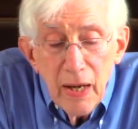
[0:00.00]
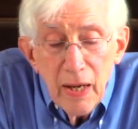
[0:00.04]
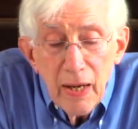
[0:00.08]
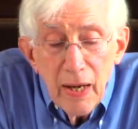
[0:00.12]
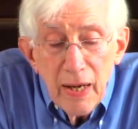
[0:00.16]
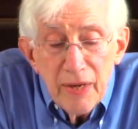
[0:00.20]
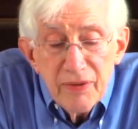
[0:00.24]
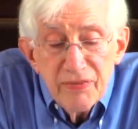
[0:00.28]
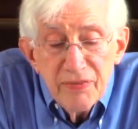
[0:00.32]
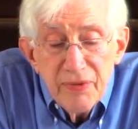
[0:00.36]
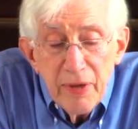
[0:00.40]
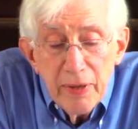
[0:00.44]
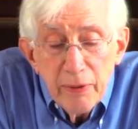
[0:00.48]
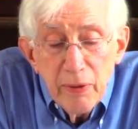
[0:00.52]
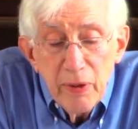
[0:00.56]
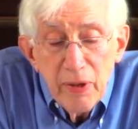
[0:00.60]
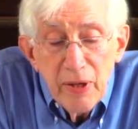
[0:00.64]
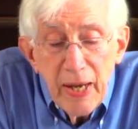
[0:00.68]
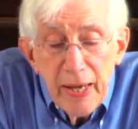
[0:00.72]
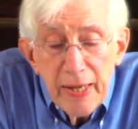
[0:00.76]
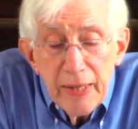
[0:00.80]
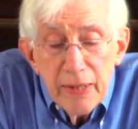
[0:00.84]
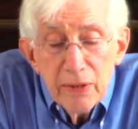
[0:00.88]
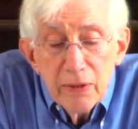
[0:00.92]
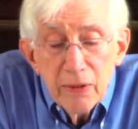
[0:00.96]
a
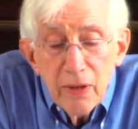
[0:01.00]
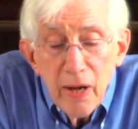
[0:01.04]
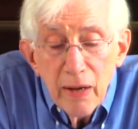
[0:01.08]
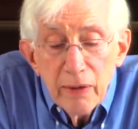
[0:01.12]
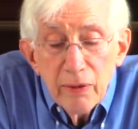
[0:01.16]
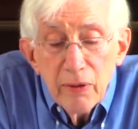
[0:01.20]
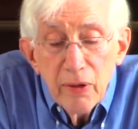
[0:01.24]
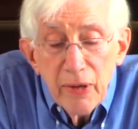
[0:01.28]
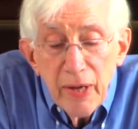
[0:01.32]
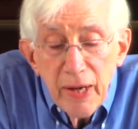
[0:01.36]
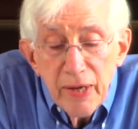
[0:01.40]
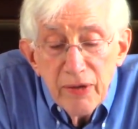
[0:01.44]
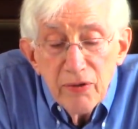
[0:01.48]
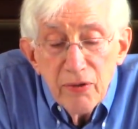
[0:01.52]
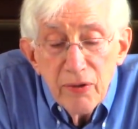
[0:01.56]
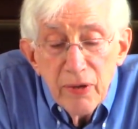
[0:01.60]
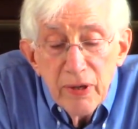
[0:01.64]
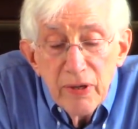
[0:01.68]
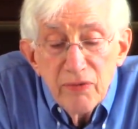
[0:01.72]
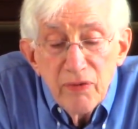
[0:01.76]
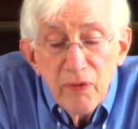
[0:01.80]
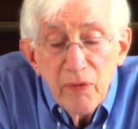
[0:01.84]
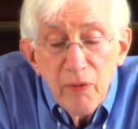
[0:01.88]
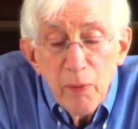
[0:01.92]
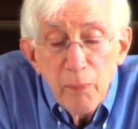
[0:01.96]
segregated congregation
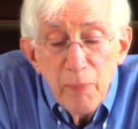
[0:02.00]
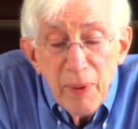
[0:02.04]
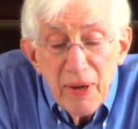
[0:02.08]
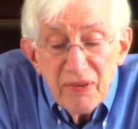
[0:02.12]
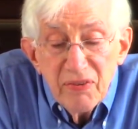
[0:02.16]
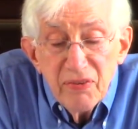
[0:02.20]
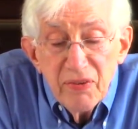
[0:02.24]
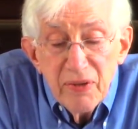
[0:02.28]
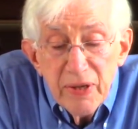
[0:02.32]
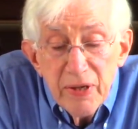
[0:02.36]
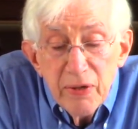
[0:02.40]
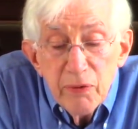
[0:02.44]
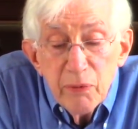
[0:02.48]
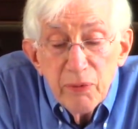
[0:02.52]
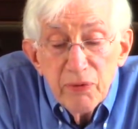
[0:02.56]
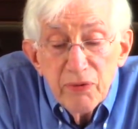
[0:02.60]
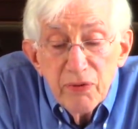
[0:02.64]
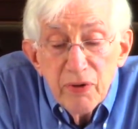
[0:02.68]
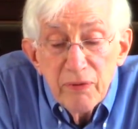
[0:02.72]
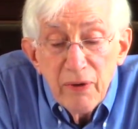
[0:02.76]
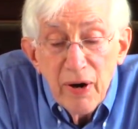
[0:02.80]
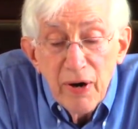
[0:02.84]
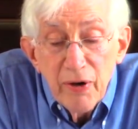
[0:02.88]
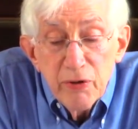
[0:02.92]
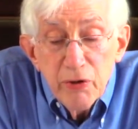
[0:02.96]
is in the best interest
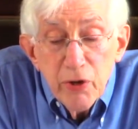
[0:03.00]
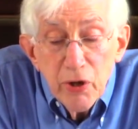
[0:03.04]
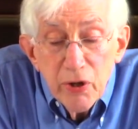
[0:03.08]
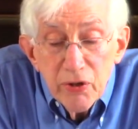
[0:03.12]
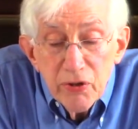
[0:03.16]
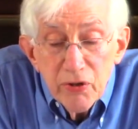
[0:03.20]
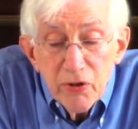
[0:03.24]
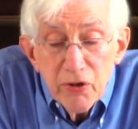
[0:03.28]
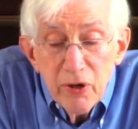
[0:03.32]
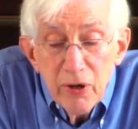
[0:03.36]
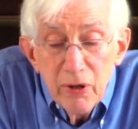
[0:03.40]
of our church,